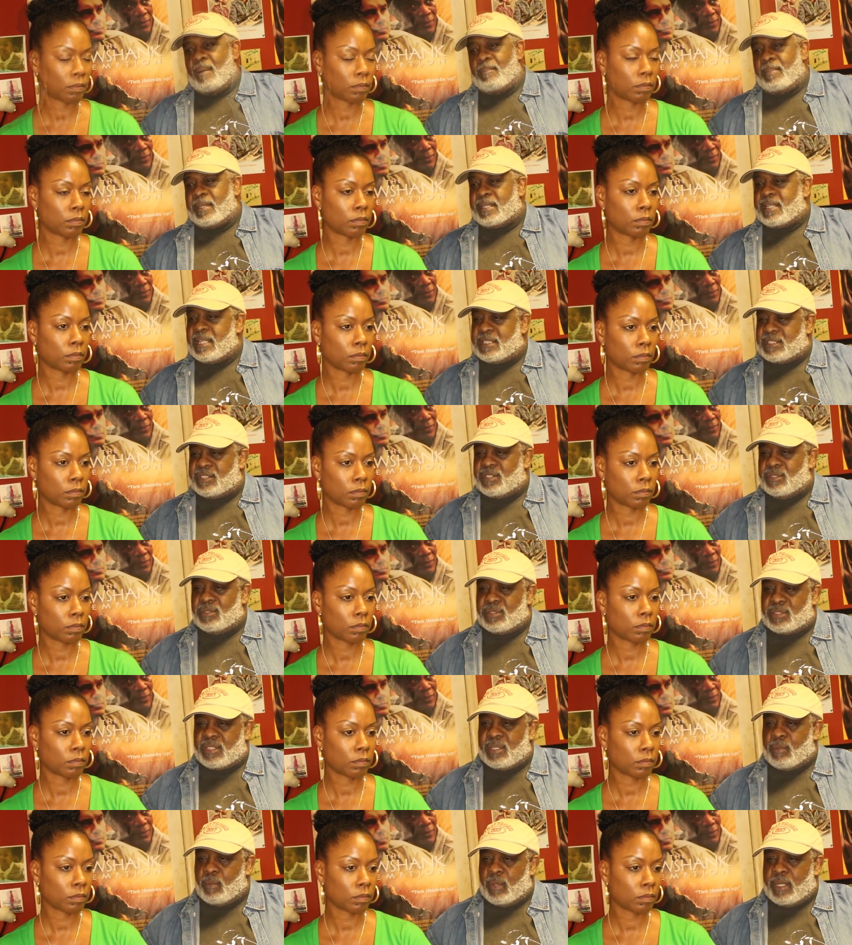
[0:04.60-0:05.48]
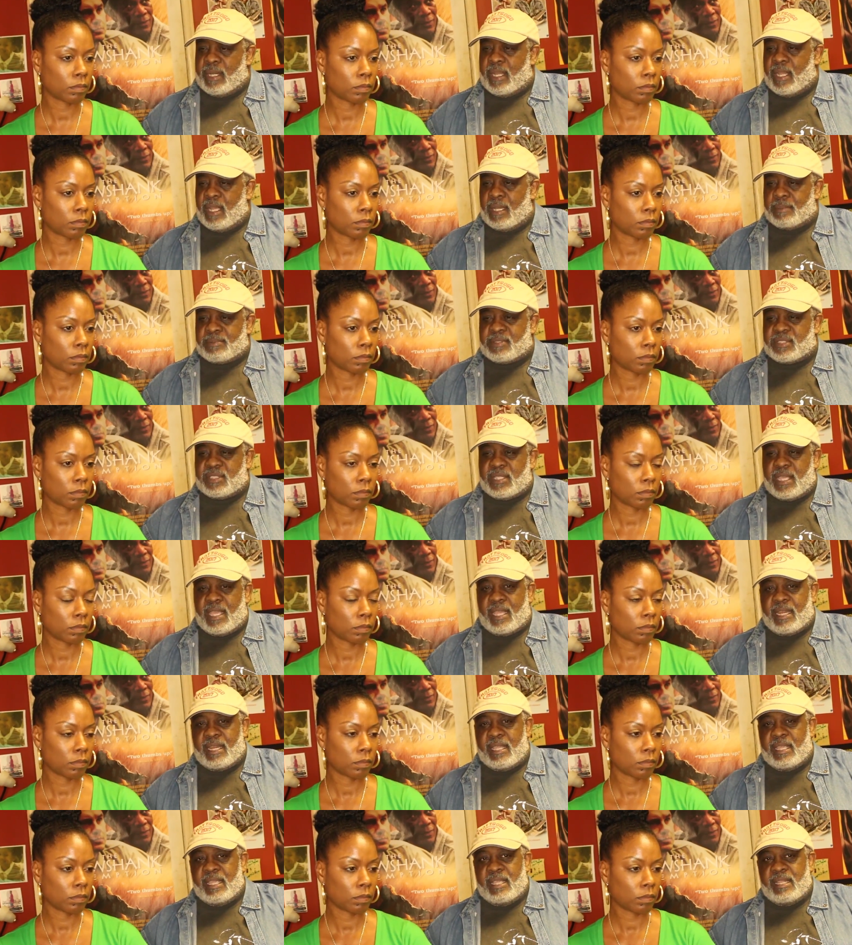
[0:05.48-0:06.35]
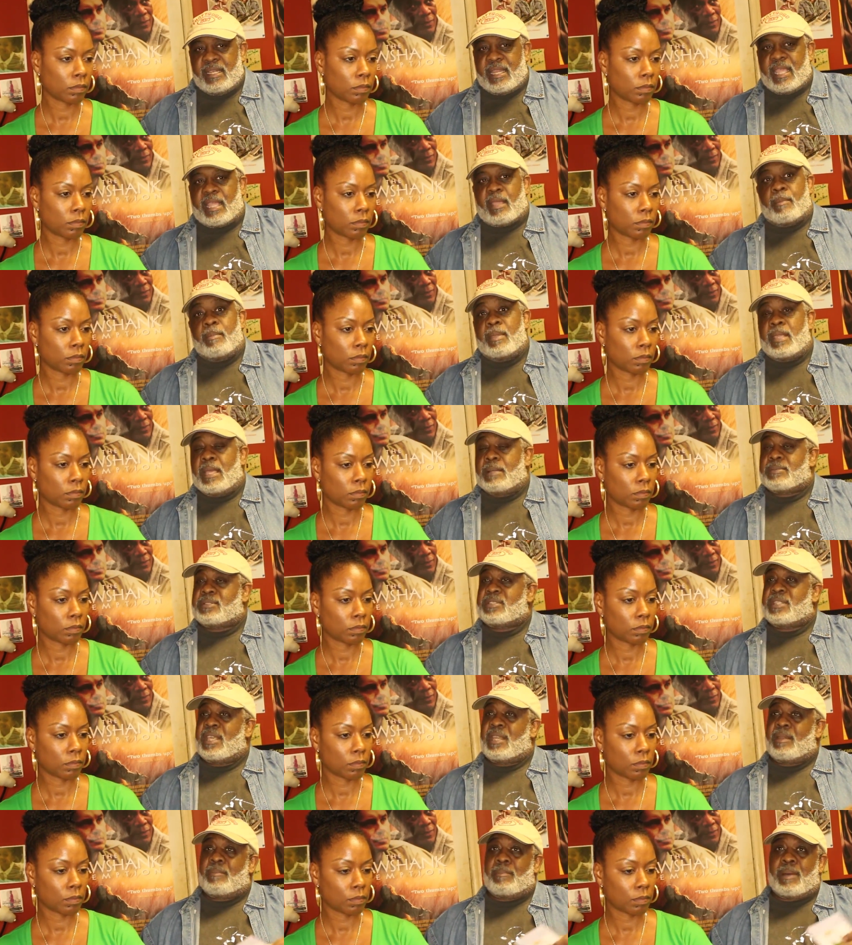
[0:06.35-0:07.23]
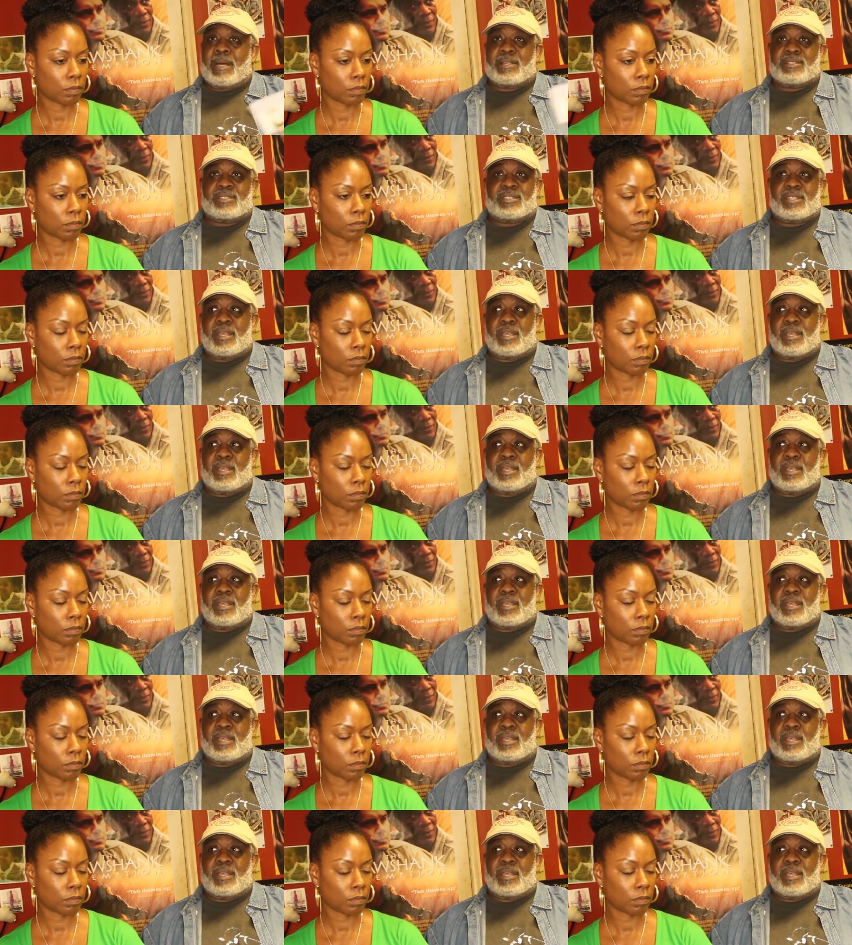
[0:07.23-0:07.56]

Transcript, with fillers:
Speaker 1: Um, because usually when they're upset, they could be upset about